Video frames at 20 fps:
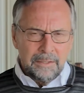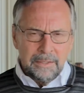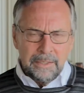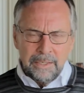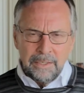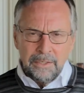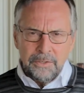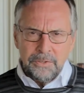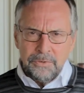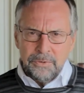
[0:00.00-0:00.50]

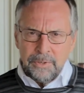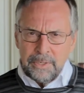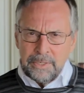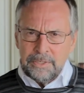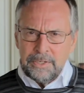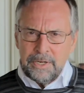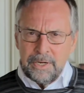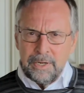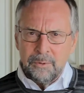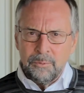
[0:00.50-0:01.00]

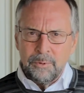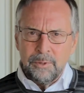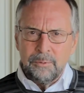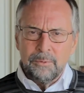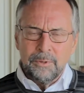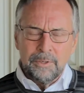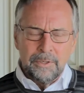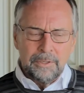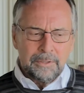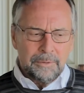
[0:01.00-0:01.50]
illustrates how we
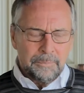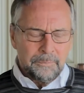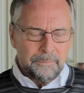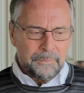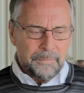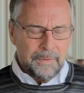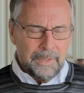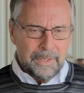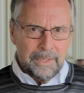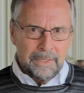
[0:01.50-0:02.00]
work
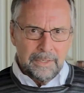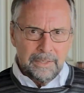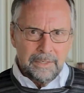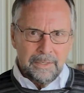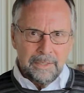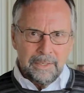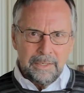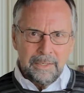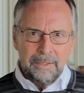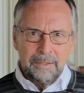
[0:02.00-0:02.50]

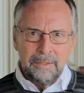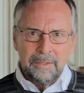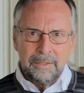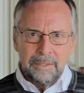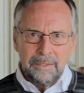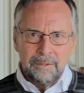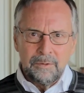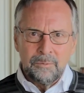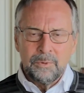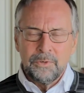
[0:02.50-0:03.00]
and
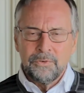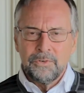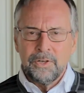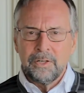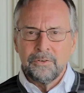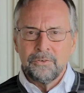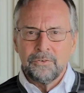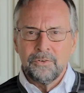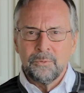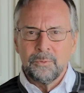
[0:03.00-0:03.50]
the
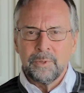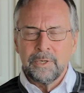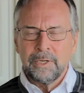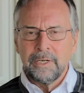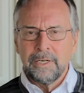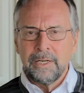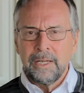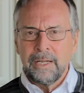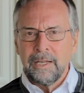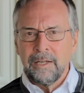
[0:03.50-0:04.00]
results that we
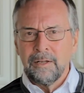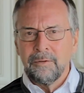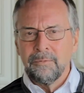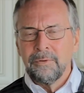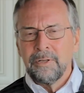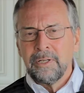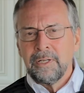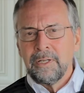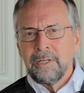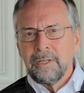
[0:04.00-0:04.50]
can have.
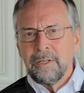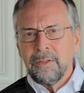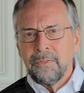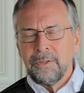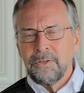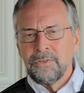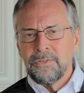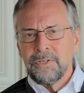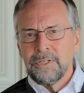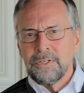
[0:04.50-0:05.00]

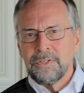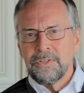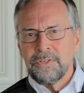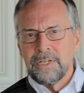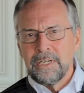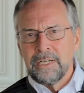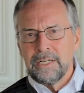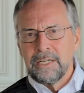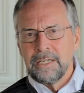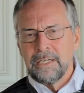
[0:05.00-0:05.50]
This is
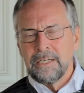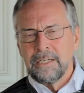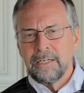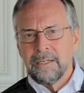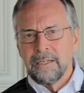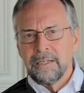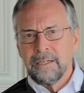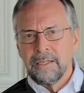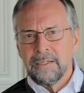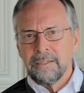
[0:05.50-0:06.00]
a
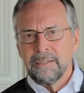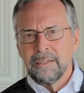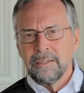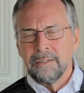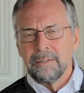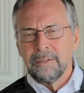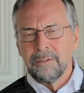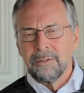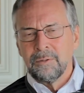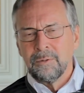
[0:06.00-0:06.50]

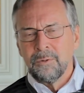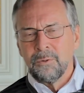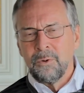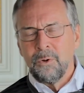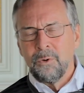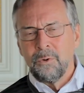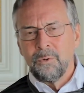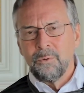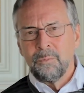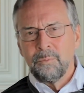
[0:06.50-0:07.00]

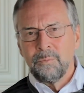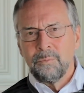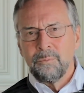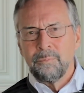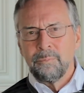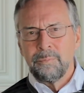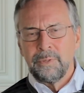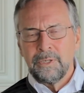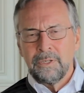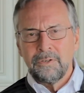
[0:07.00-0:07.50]
home
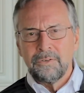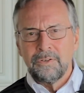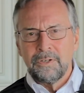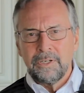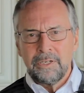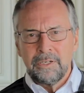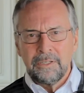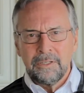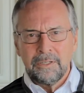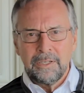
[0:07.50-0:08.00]
built
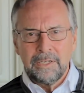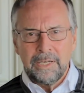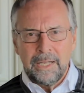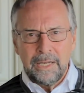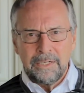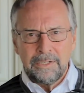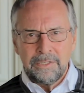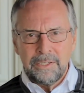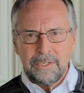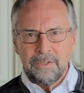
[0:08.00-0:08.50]
in the
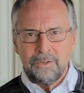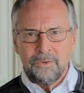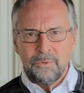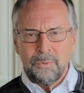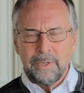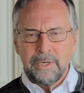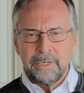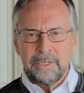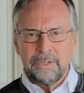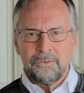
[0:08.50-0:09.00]

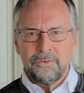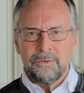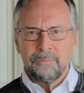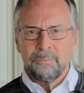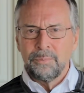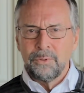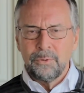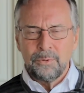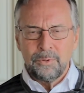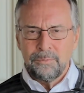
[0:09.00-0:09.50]
1920s, a
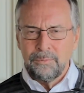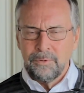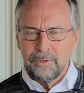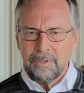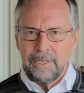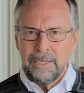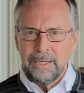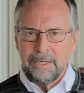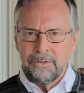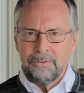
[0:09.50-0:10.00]
beautiful
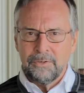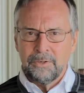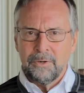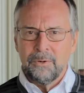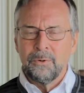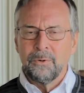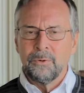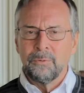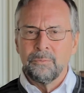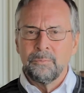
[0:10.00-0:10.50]
classic
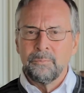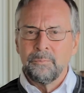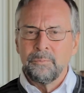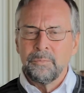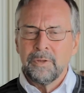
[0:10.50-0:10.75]
home